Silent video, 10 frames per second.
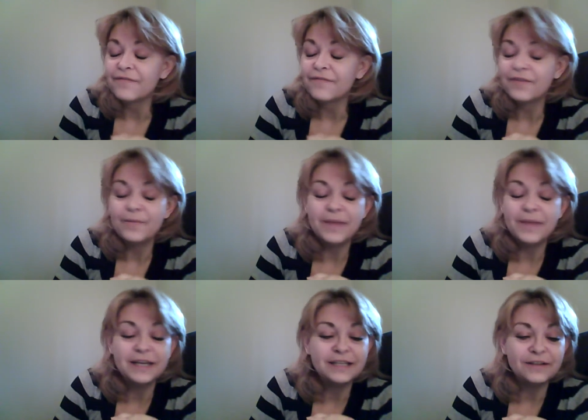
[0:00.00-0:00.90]
for
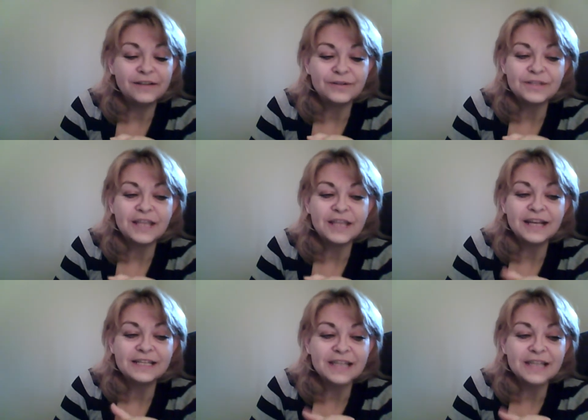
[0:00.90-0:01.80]
many years that
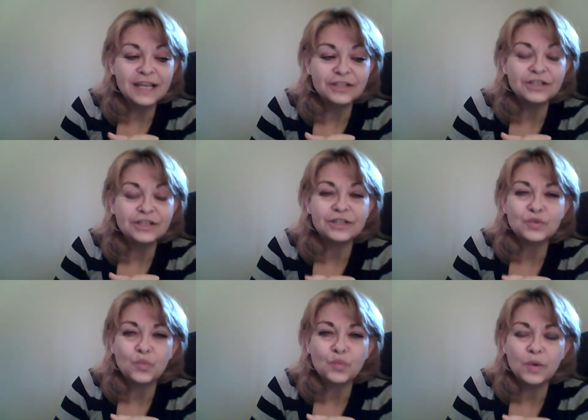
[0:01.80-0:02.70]
intention is
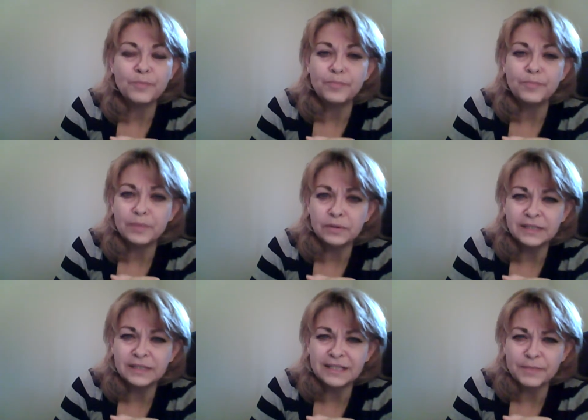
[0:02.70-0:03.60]
what built
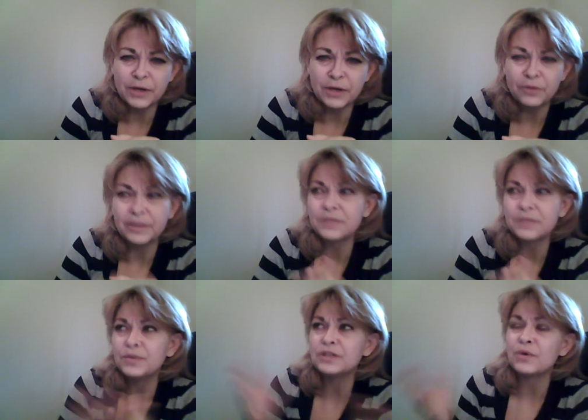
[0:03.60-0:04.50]
these pyramids
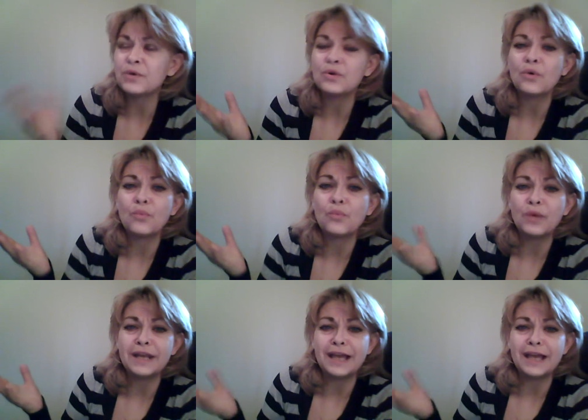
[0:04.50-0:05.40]
we don't know
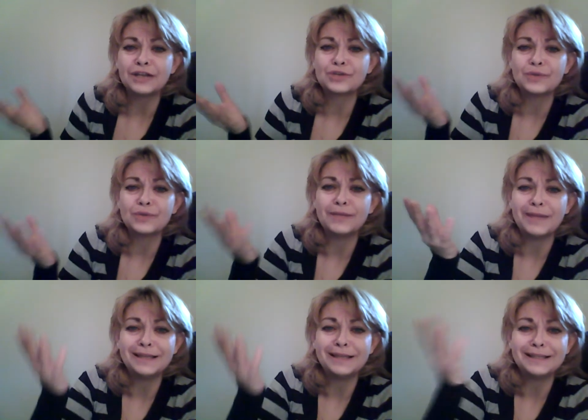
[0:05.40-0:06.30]
what actually
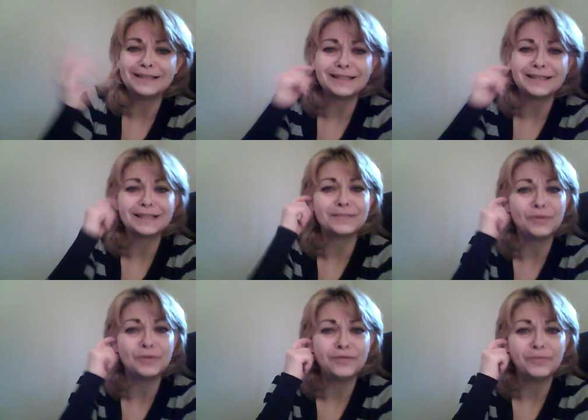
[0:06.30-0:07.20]
made these things
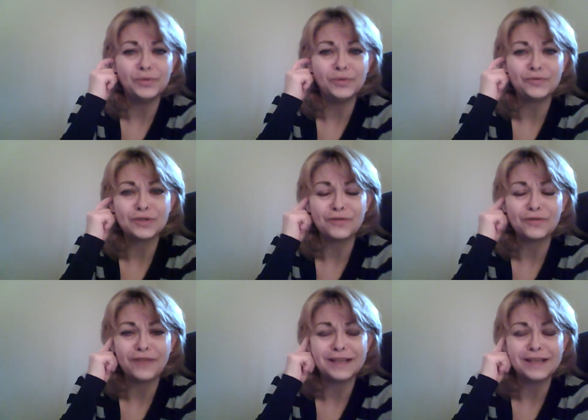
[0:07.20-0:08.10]
move and move so
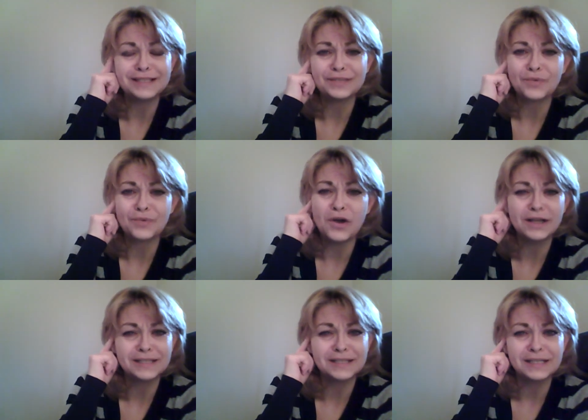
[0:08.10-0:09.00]
fast these
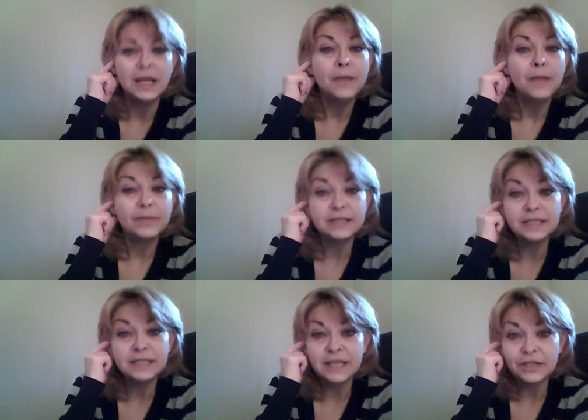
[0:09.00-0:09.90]
rocks and but it's
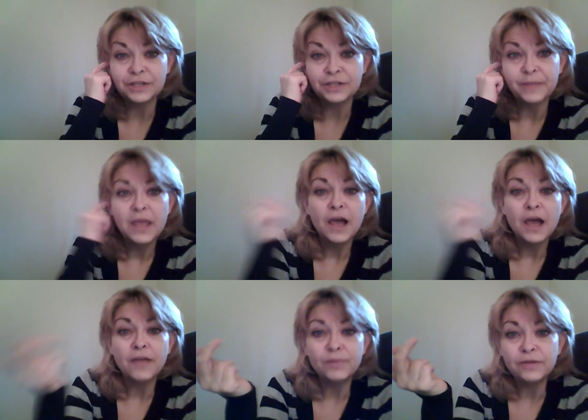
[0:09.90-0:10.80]
intention
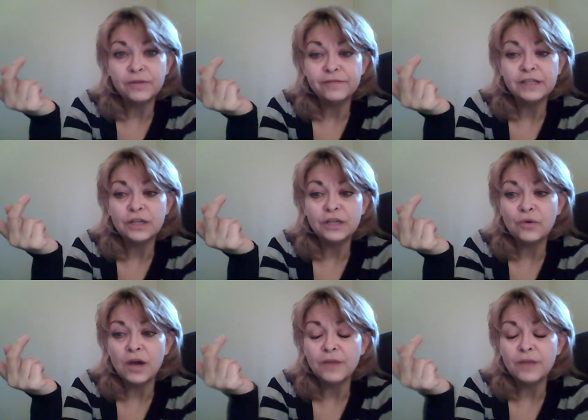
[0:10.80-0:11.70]
i put a video
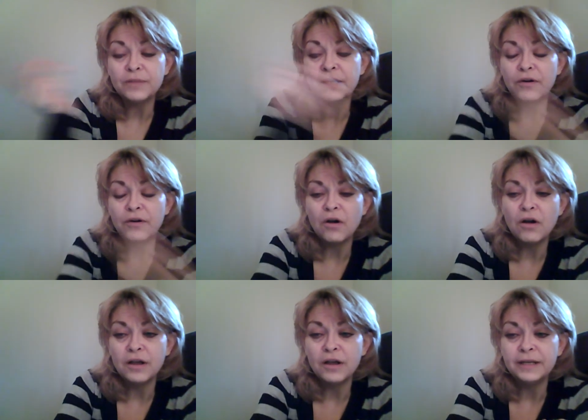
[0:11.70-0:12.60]
up there
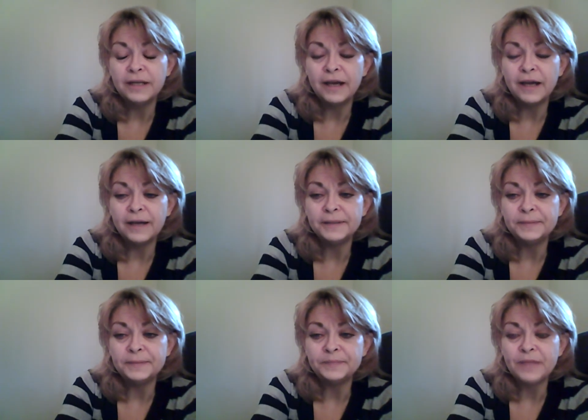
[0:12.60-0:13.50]
on
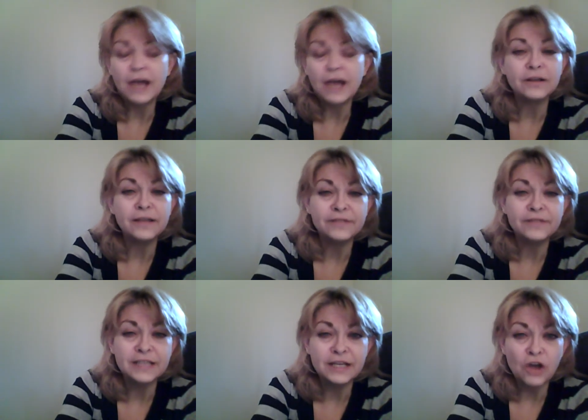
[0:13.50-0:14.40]
uh, how to
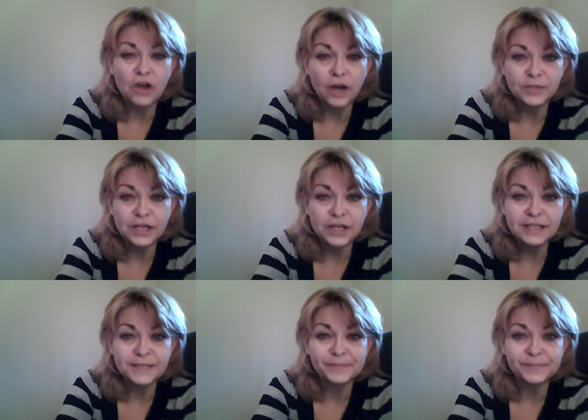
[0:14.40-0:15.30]
levitate objects